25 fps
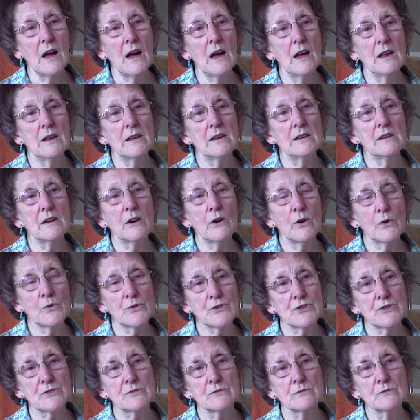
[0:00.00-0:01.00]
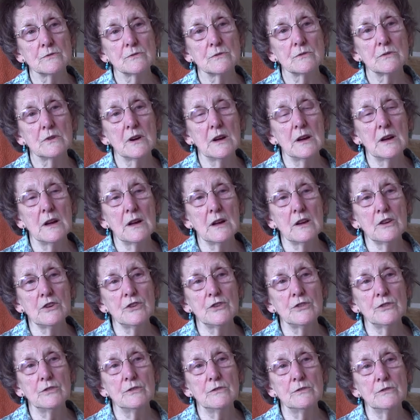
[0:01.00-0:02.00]
And also,
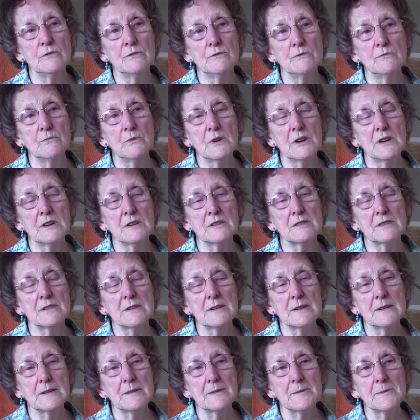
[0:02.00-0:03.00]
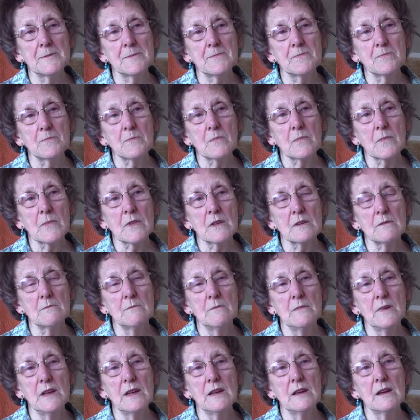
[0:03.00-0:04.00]
you were
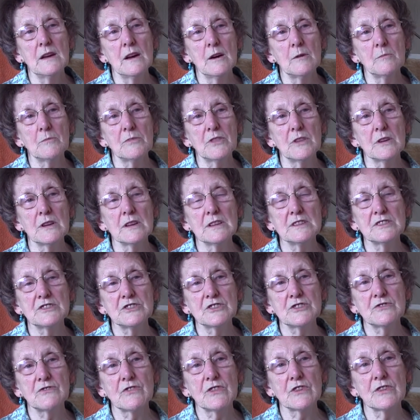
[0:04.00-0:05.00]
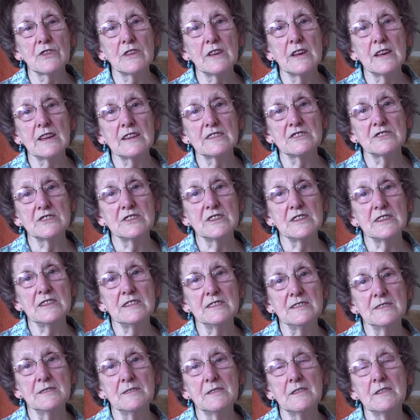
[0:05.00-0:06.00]
making up the lists for the next
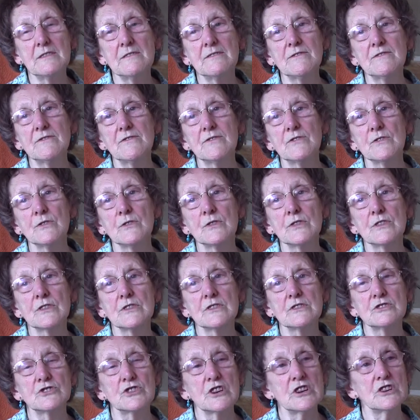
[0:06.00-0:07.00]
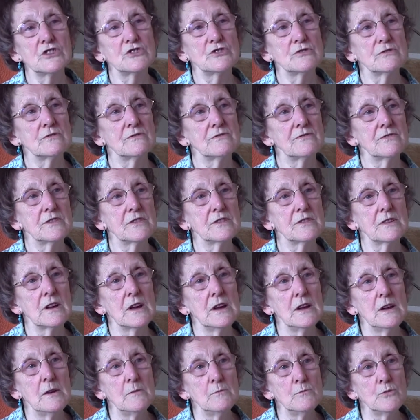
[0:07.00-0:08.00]
day for the schedule for
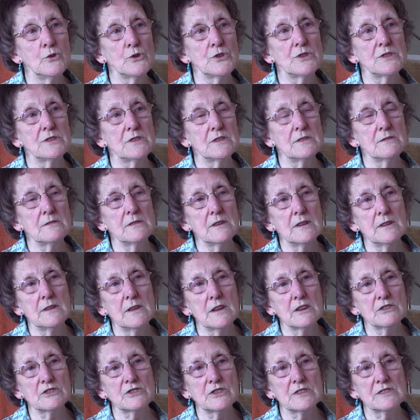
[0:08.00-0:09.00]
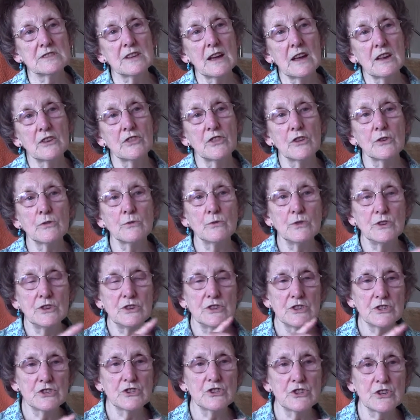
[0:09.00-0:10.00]
most nurses had their own
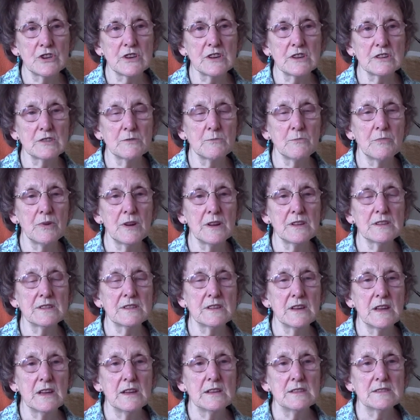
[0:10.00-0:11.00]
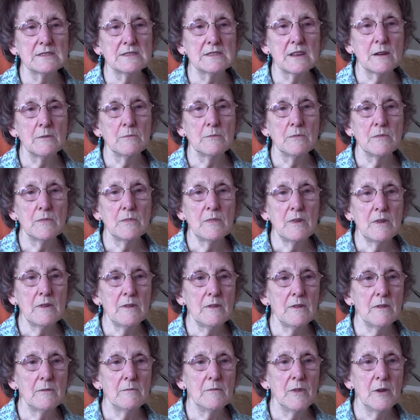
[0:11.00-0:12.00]
district but some
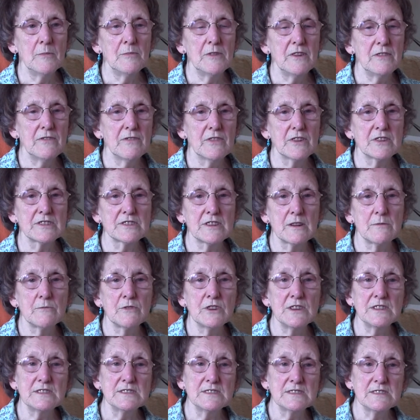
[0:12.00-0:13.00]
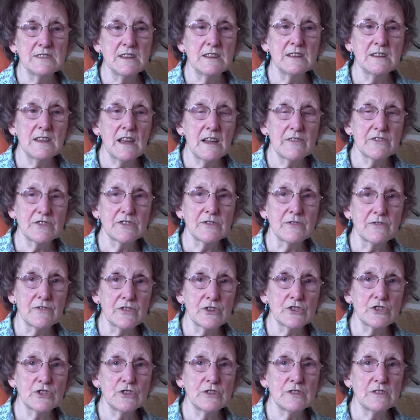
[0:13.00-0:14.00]
maybe for some reason didn't have
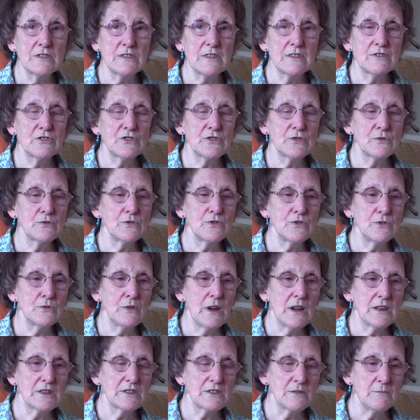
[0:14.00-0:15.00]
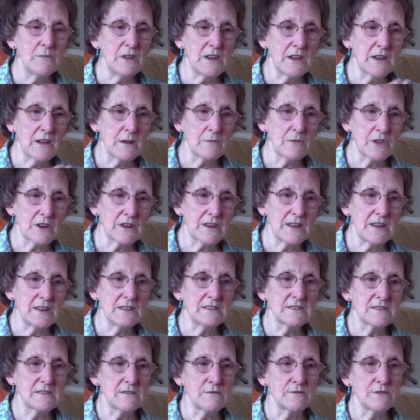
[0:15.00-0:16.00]
sufficient and so you had to make up their
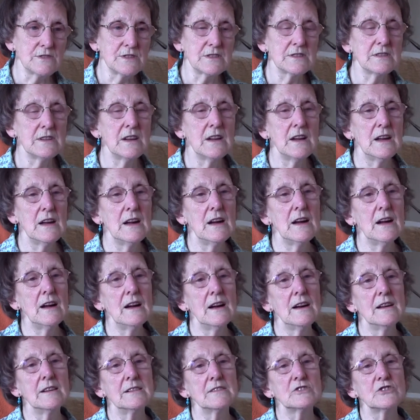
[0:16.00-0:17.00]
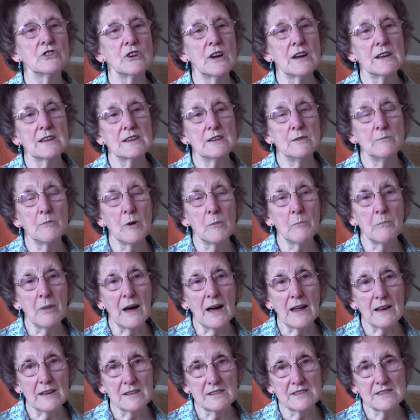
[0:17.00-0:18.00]
caseload and try and keep a
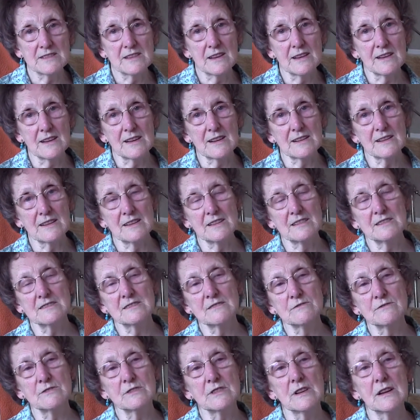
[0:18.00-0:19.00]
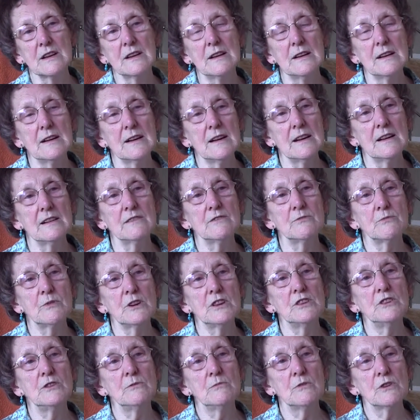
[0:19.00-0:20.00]
balance to that caseload and
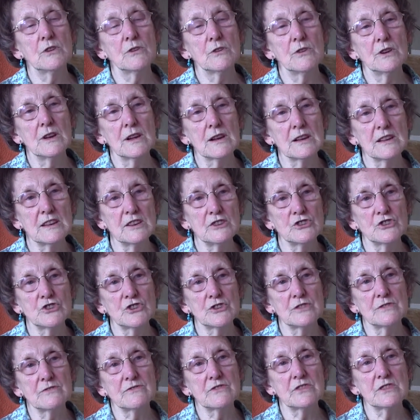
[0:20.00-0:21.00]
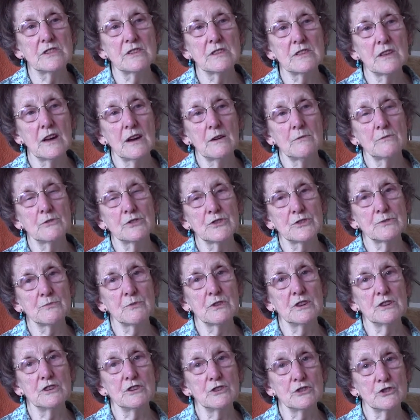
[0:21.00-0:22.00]
when you were on a late shift that was
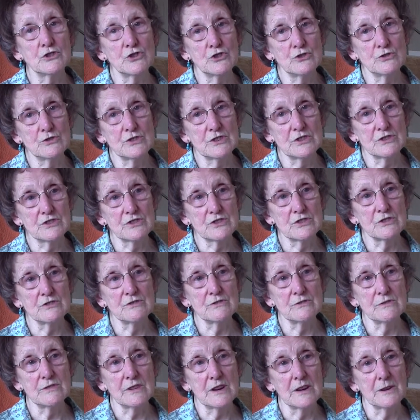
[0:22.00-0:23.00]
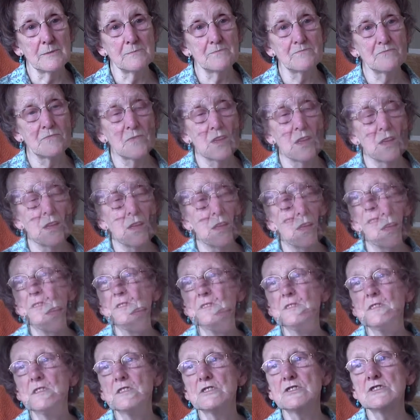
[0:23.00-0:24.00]
one of your duties to do that
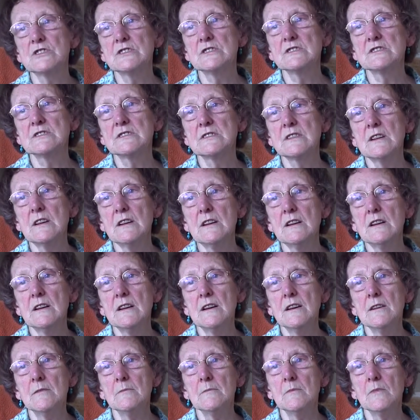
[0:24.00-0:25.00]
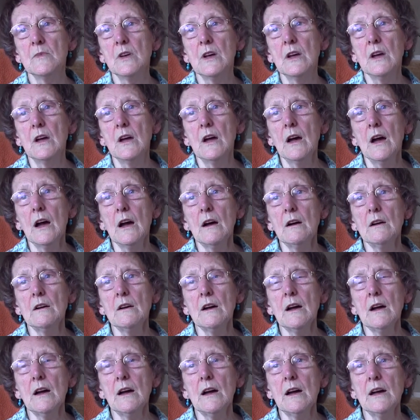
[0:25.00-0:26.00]
queen's nurses um,
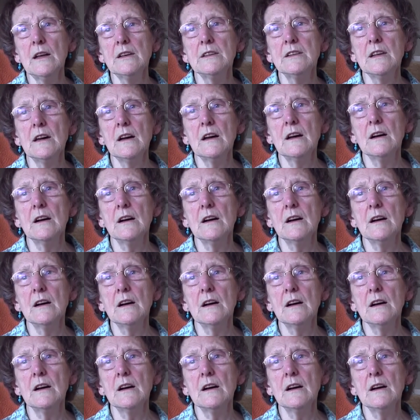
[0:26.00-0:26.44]
had